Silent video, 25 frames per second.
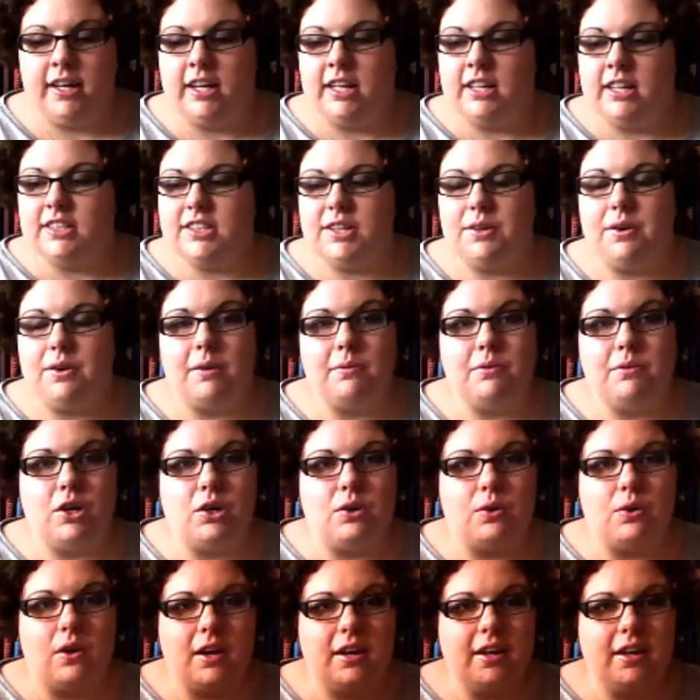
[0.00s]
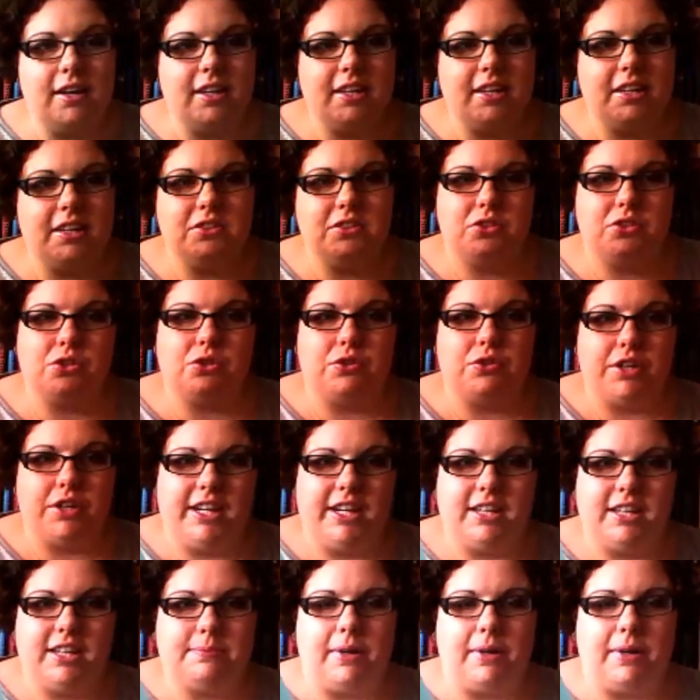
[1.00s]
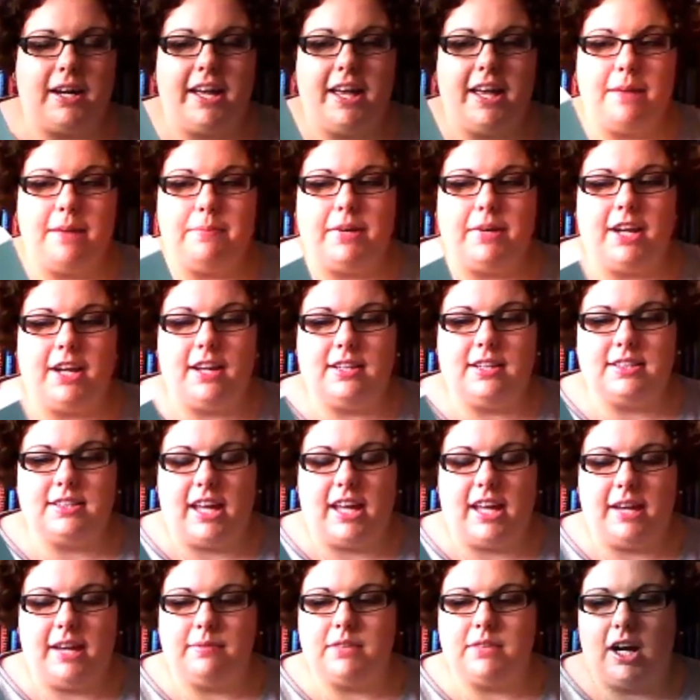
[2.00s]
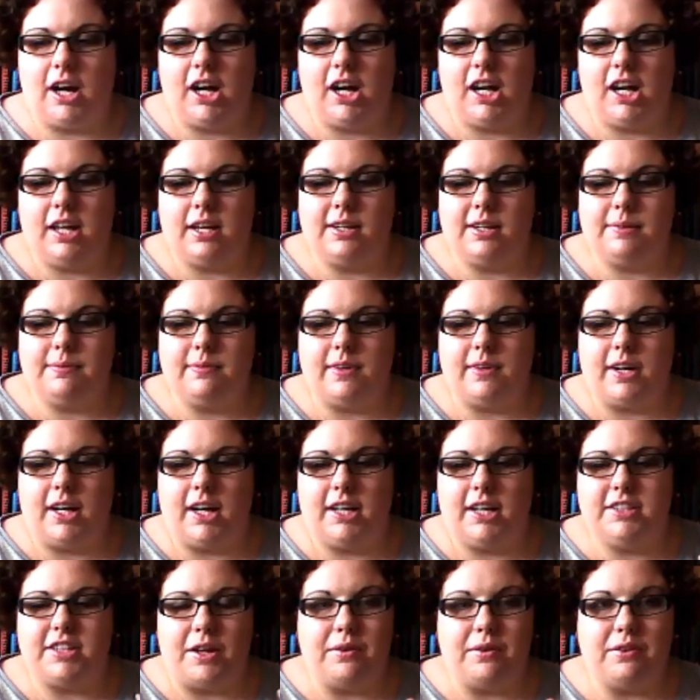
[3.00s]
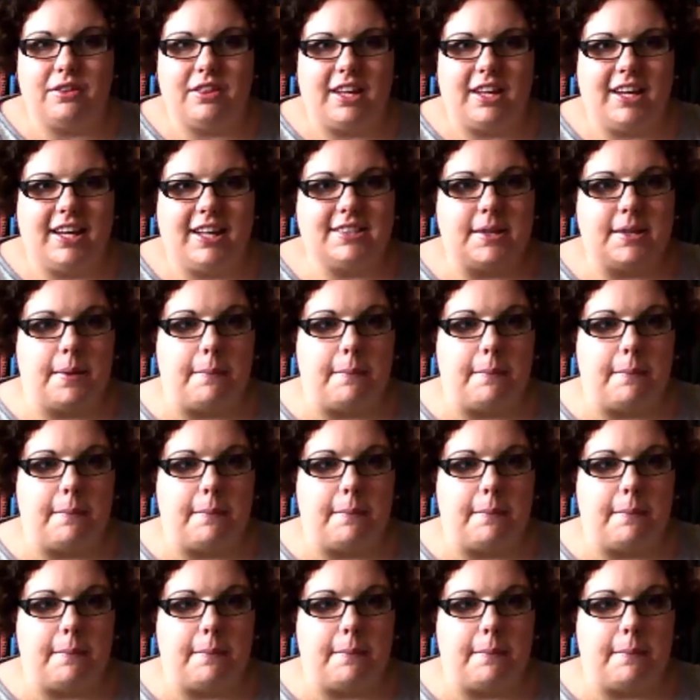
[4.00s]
So I'm quite intrigued by it, but at the same time, I don't think it's a